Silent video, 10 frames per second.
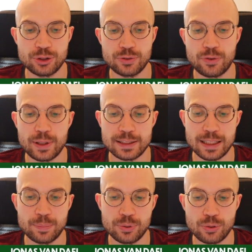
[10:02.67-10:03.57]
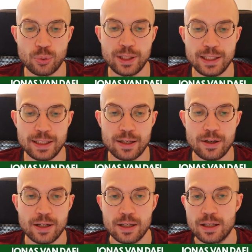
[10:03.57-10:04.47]
So for example, queen
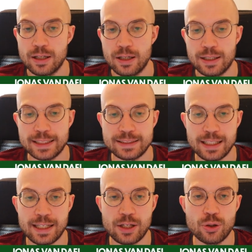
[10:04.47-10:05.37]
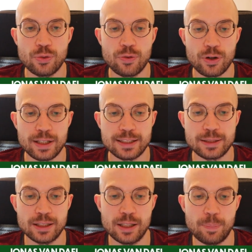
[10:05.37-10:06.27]
here, let's say they go for this
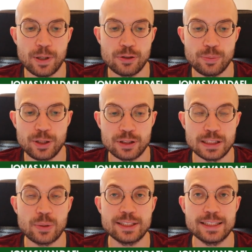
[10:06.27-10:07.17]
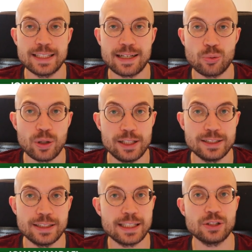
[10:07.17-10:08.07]
pawn because now it's attacked twice
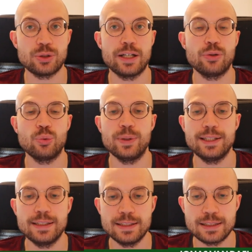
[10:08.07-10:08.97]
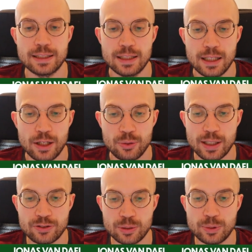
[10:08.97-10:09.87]
and they can try to win this. You
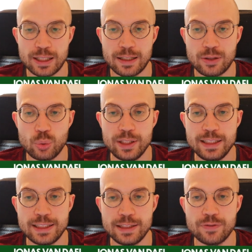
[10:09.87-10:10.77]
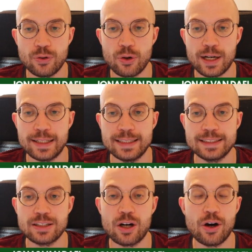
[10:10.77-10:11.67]
have something like queen g4, and this
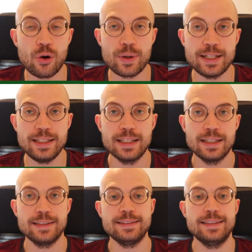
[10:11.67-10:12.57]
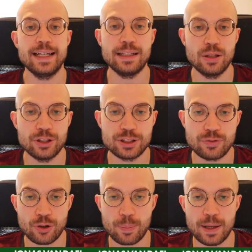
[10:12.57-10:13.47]
is already dead lost
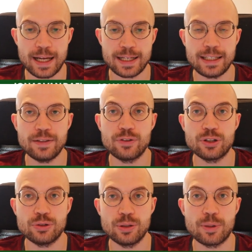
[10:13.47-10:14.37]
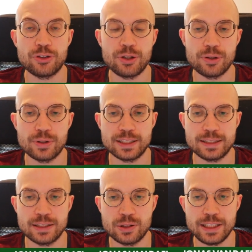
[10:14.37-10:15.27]
for black, even though the material is
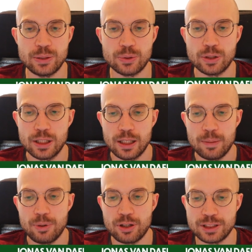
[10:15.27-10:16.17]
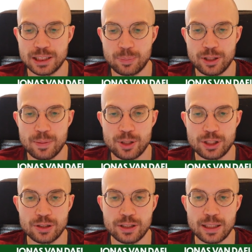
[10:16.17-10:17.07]
still equal, because there's pretty
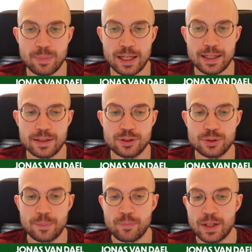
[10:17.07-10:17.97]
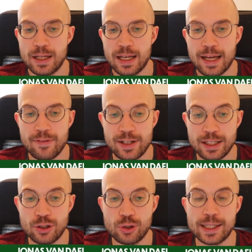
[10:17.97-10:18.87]
much nothing black can do. If they
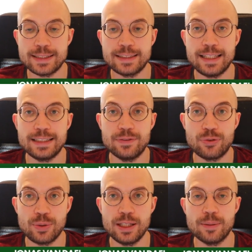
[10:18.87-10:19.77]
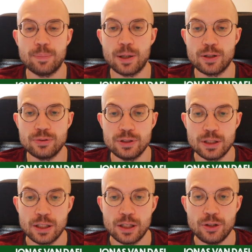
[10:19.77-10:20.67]
go and take the free pawn,
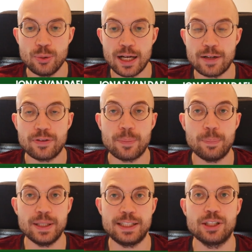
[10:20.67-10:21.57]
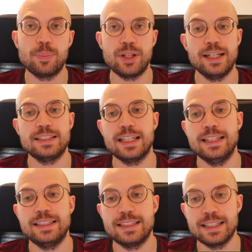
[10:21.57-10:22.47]
you have bishop takes
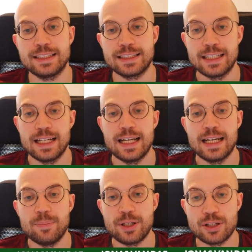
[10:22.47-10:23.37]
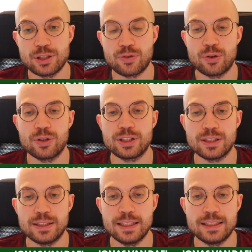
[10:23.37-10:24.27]
h6, because of course
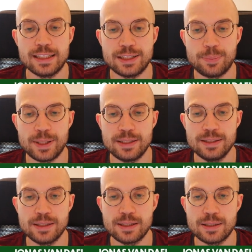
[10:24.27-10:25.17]
this is pinned.